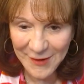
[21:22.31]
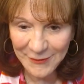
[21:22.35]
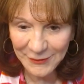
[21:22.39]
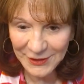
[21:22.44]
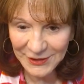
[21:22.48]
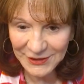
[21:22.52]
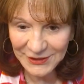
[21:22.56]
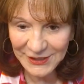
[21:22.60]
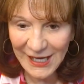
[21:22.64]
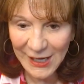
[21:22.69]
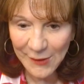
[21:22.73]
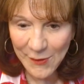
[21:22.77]
I was
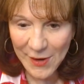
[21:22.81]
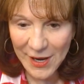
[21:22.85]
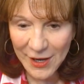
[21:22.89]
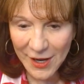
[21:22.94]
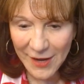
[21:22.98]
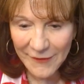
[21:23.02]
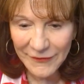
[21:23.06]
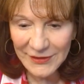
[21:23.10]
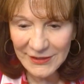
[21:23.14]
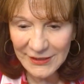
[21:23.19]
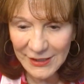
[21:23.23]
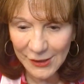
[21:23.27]
a statewide
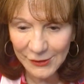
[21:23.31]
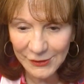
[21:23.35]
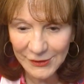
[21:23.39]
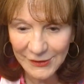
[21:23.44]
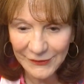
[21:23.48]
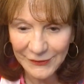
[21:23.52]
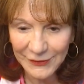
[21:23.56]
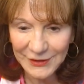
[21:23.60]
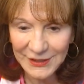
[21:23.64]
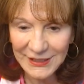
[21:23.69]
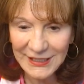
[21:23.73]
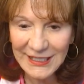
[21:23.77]
office holder
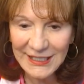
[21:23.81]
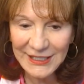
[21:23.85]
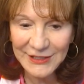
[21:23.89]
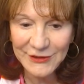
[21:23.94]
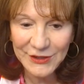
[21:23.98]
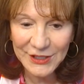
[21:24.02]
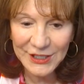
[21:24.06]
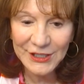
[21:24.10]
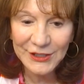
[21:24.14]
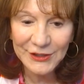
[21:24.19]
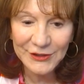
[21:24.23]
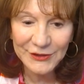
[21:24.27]
for 10
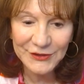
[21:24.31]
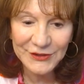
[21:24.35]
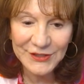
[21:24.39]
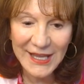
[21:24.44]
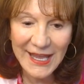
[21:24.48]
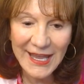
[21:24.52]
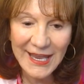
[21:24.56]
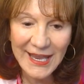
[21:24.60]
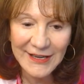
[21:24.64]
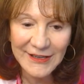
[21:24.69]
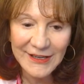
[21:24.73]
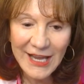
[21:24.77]
years,
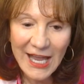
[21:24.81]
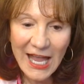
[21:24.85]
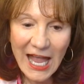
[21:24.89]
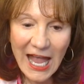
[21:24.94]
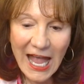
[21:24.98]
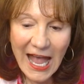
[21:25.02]
and